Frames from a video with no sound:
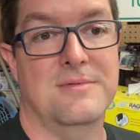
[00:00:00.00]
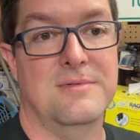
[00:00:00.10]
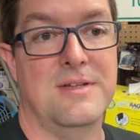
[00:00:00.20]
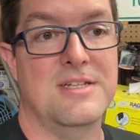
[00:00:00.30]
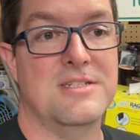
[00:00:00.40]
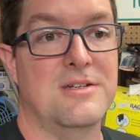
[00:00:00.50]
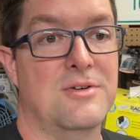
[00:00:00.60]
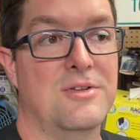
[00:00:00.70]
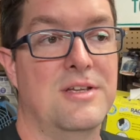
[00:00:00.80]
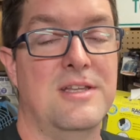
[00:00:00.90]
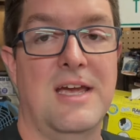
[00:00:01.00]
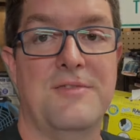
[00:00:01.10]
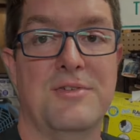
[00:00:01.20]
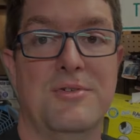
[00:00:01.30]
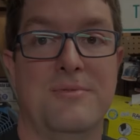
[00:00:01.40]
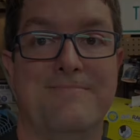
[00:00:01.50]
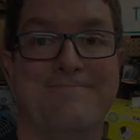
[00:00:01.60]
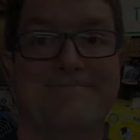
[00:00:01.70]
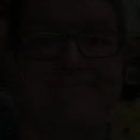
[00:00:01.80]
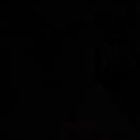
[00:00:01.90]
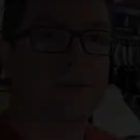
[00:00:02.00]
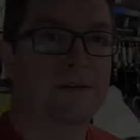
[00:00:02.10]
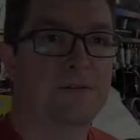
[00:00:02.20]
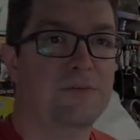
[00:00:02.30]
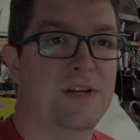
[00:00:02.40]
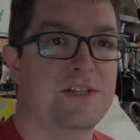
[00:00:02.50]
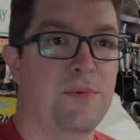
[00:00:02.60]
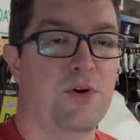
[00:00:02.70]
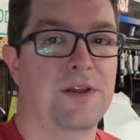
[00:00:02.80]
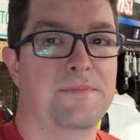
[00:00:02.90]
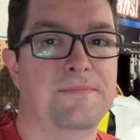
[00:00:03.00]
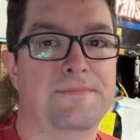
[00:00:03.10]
nice and early in the afternoon. Race morning.